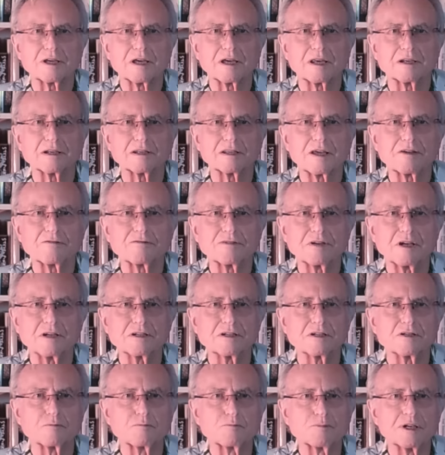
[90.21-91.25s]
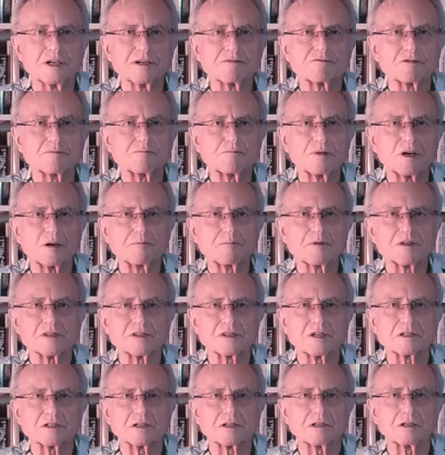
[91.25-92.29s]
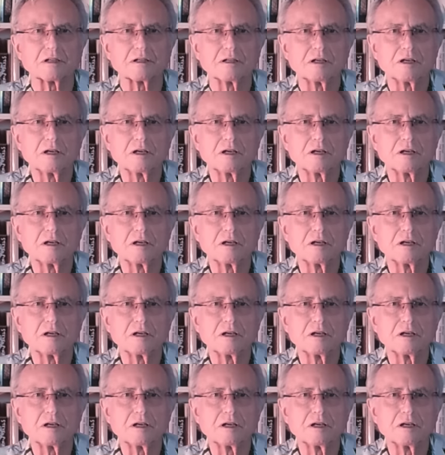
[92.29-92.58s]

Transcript: and they've tended to breed from puppies that are